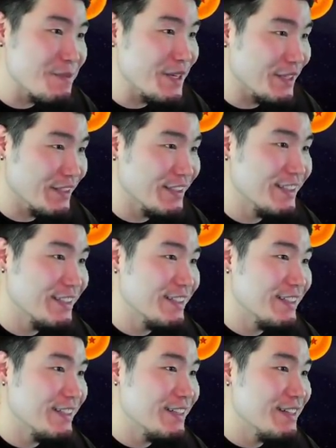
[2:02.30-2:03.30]
mil
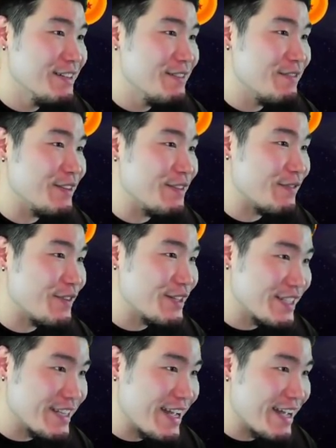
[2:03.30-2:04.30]
for the first
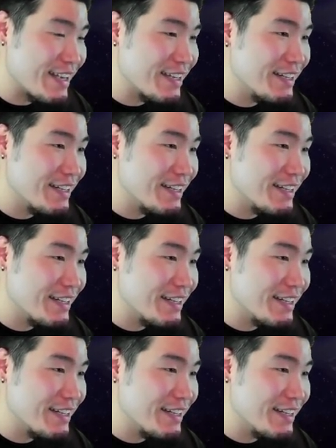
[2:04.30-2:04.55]
attack.